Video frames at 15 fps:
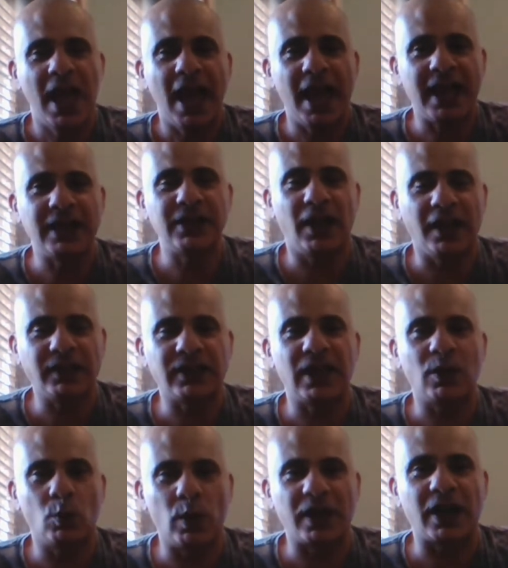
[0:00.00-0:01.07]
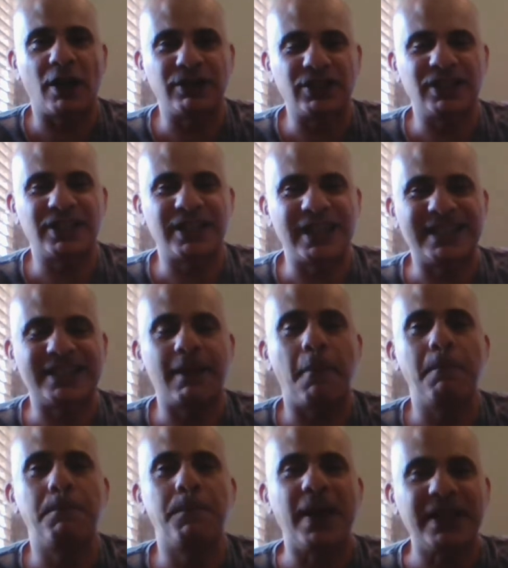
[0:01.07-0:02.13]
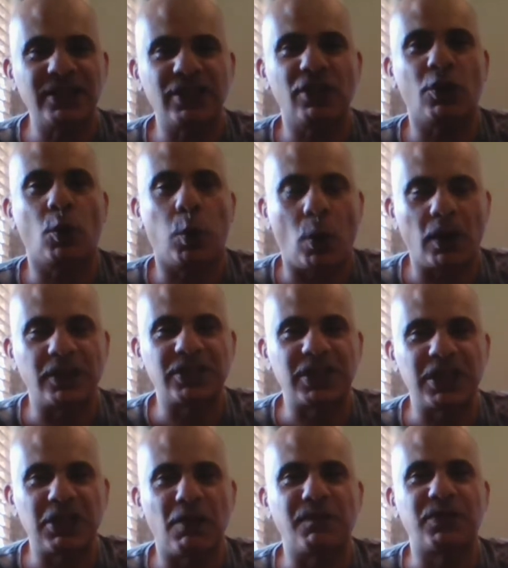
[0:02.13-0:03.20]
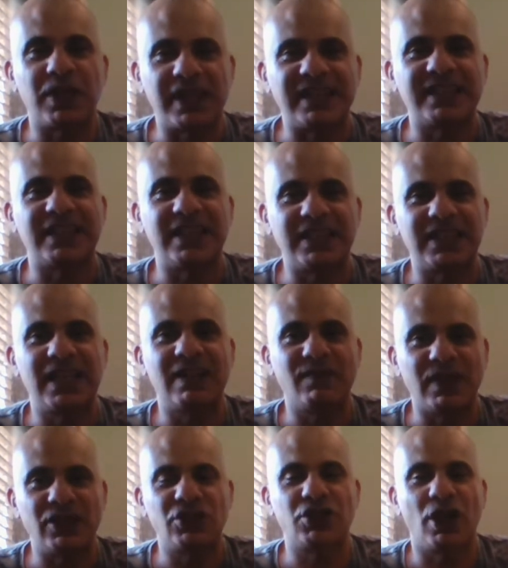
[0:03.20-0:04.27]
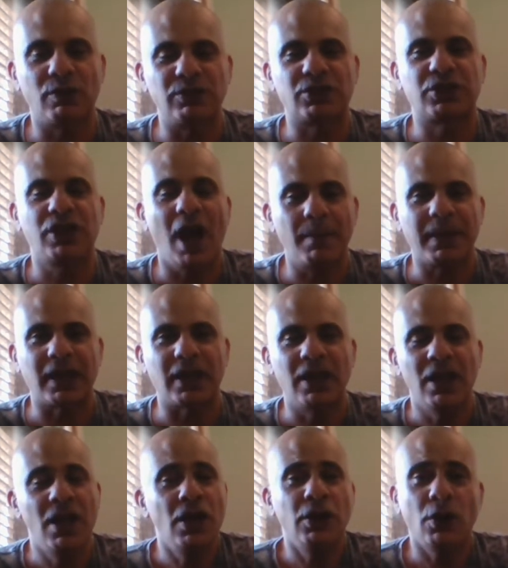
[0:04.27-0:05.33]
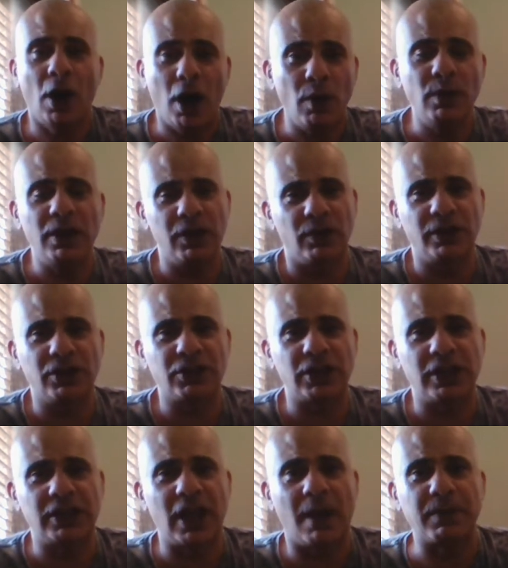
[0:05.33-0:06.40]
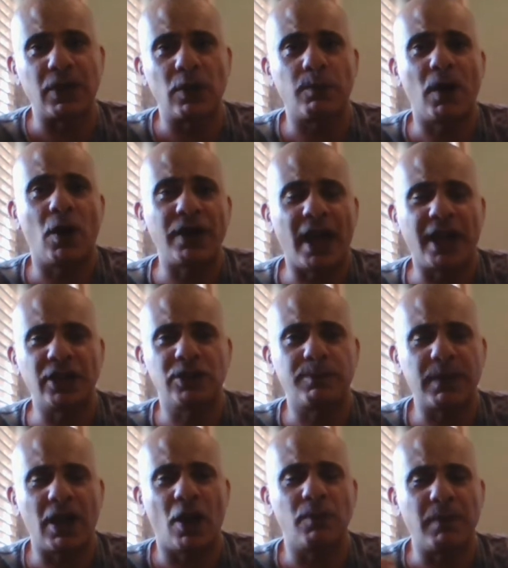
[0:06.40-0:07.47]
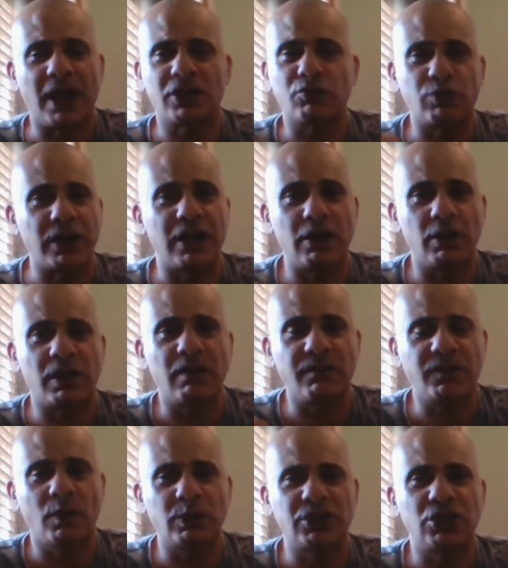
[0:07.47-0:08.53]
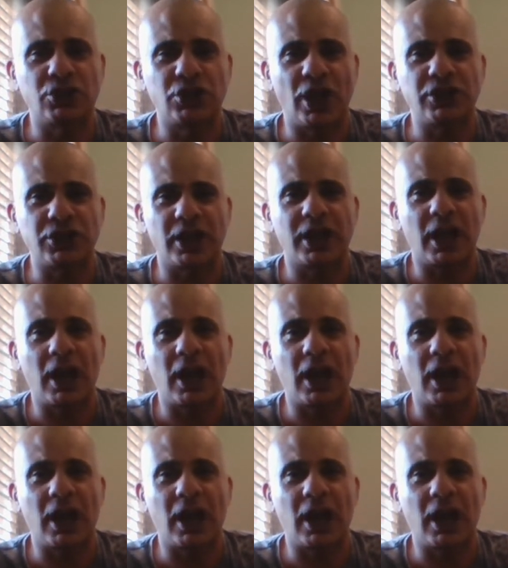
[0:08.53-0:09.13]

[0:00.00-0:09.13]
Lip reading: And I think we're going to see some better quality of DC TV shows coming, not only on the CW, but on HBO Max. Really looking forward to J.J.